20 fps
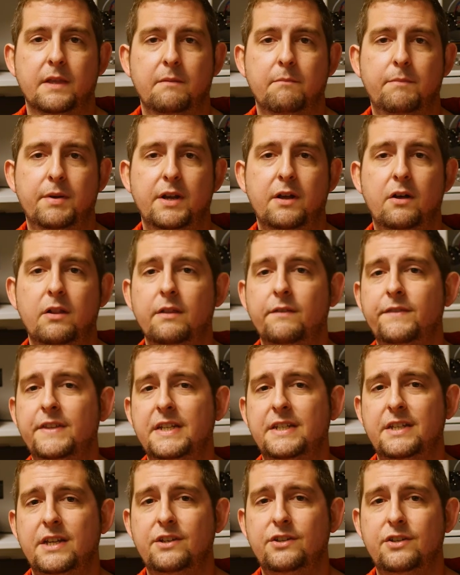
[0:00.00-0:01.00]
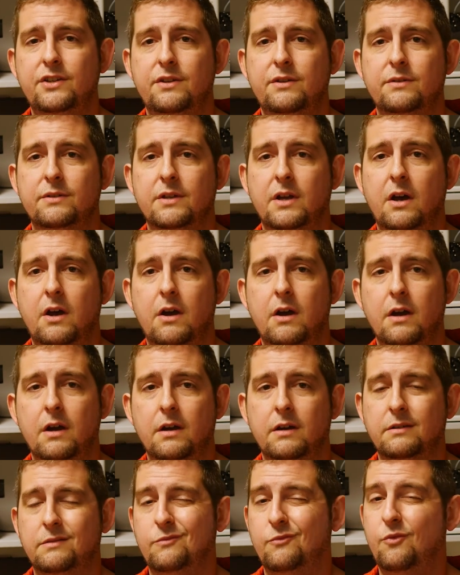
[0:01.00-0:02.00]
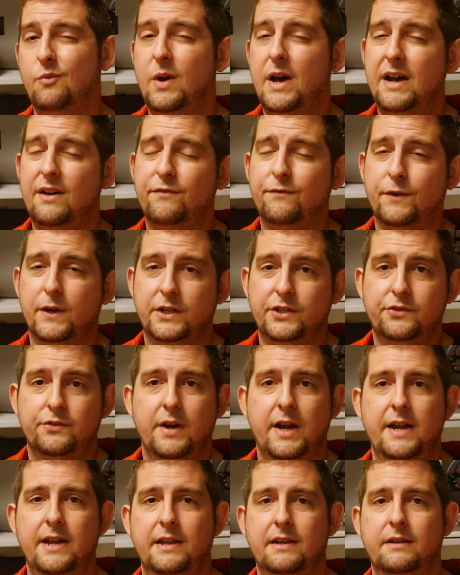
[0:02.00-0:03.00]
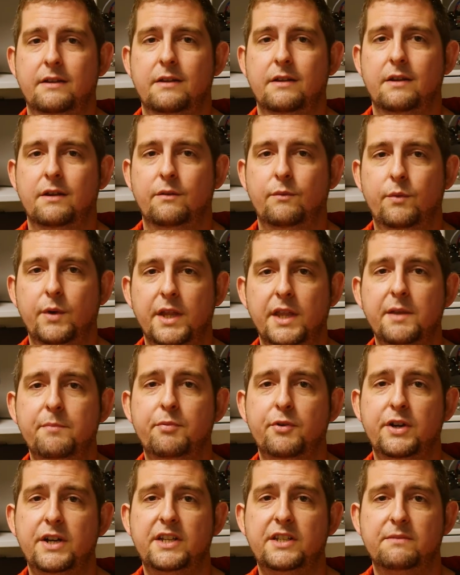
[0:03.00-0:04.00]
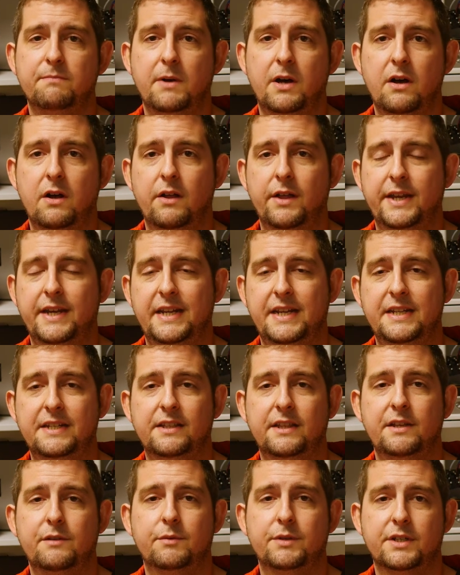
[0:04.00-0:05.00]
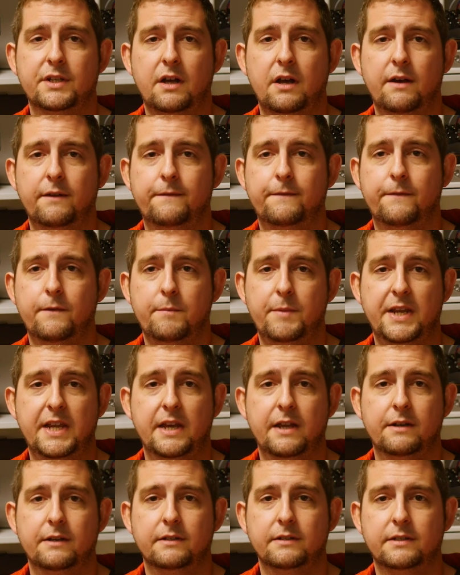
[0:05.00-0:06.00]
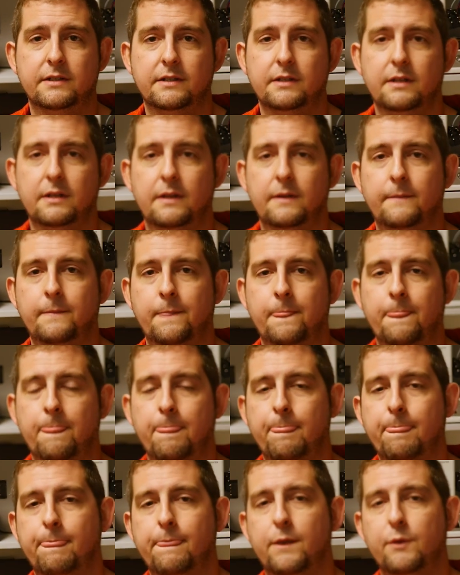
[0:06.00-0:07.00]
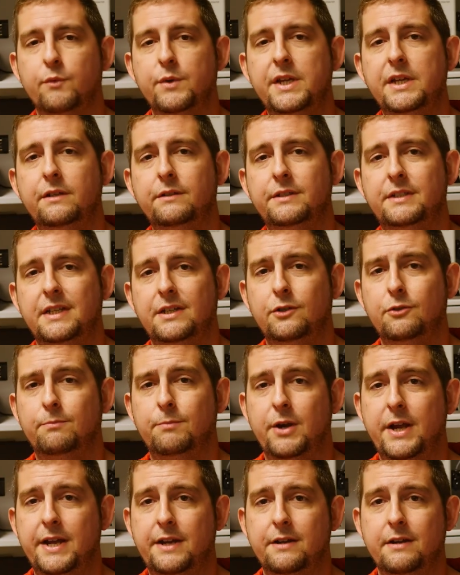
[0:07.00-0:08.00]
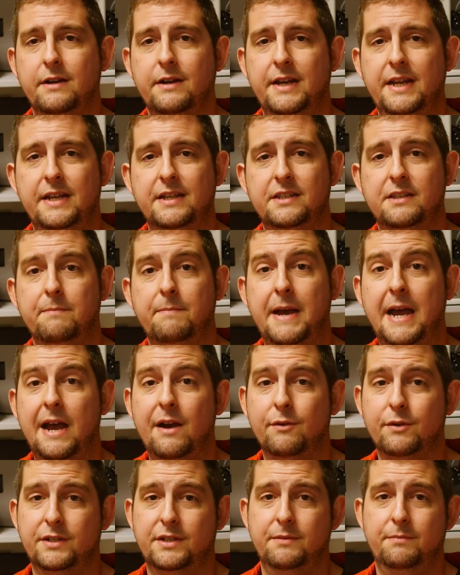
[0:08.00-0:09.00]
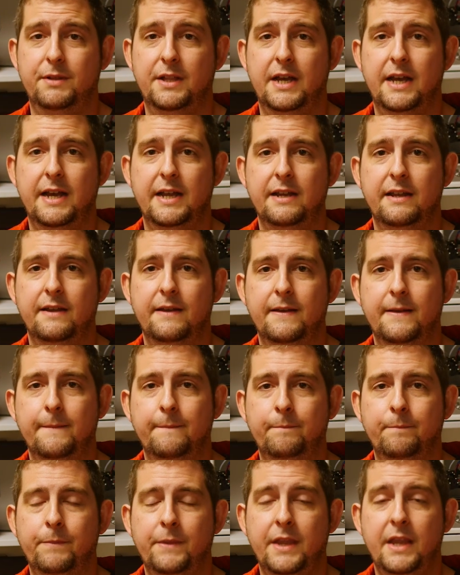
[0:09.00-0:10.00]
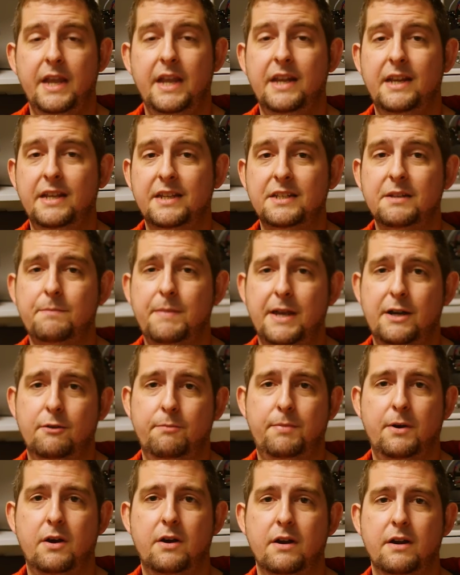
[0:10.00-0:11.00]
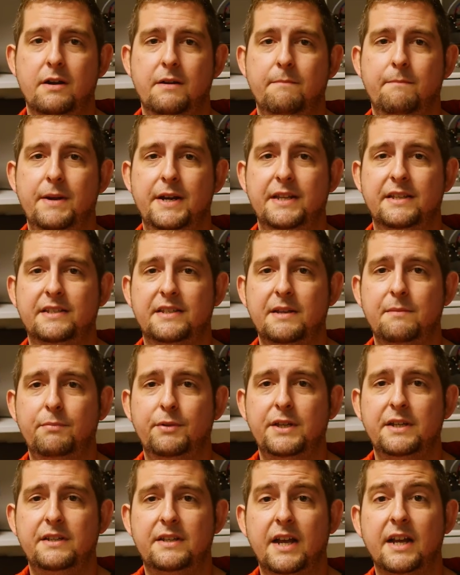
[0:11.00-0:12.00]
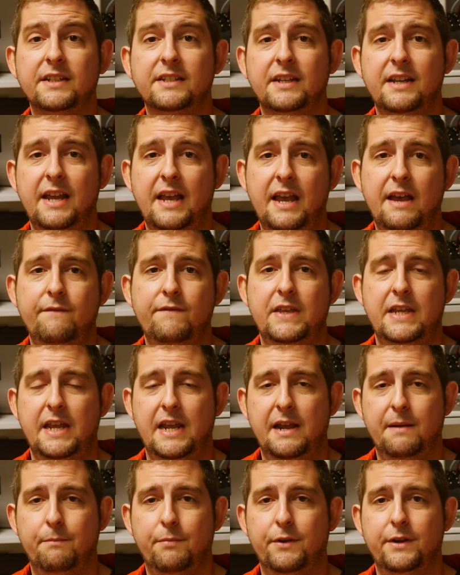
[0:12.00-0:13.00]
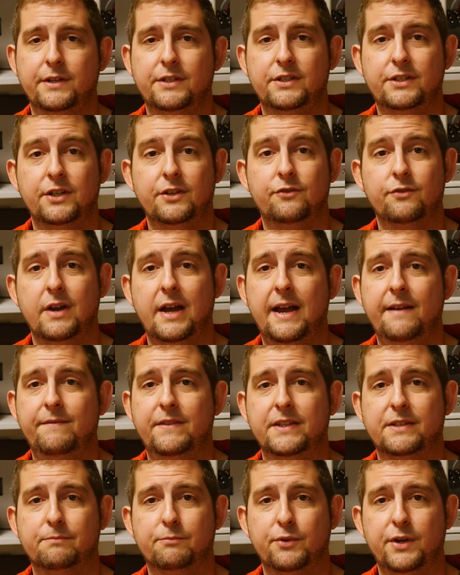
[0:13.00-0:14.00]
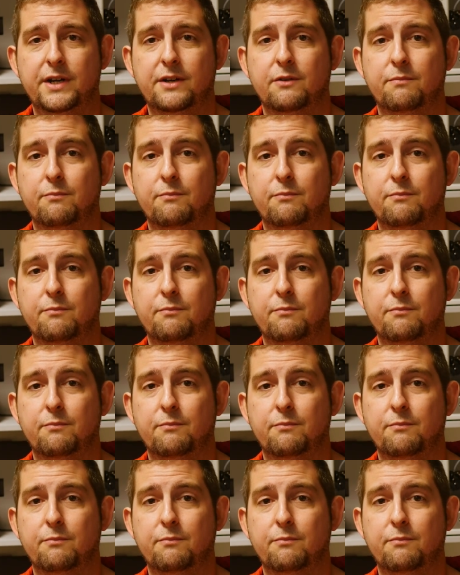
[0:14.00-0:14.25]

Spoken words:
But all of these issues are, while frustrating, really pretty small and easily resolved for beginners. The real deal breaker is the power supply. It is a better part, but it simply doesn't have the amperage to drive this printer